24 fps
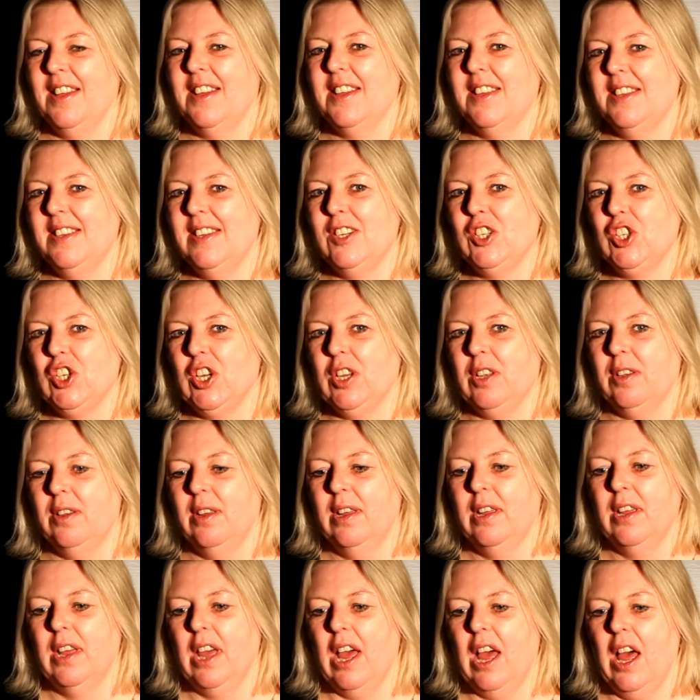condition,
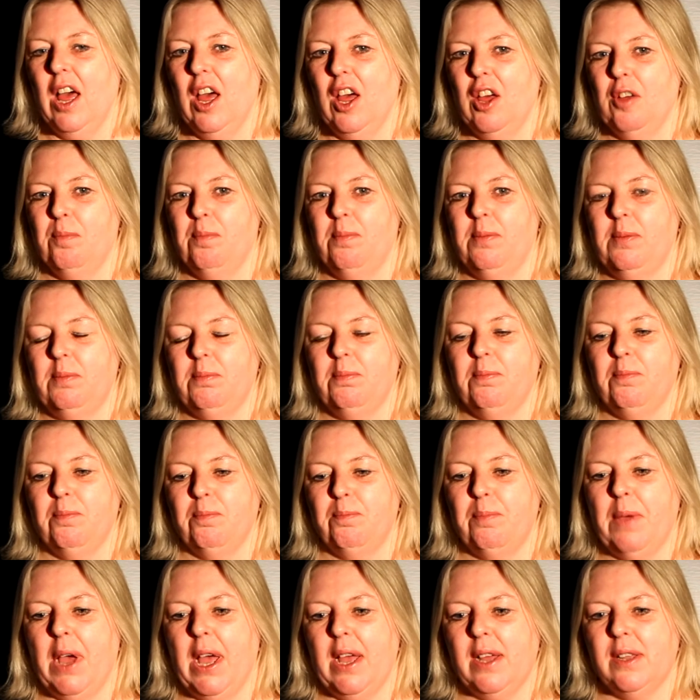
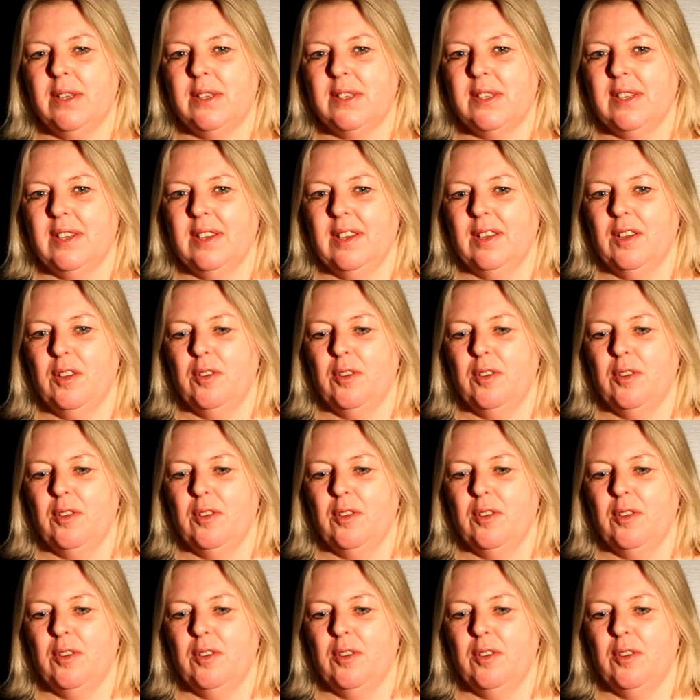but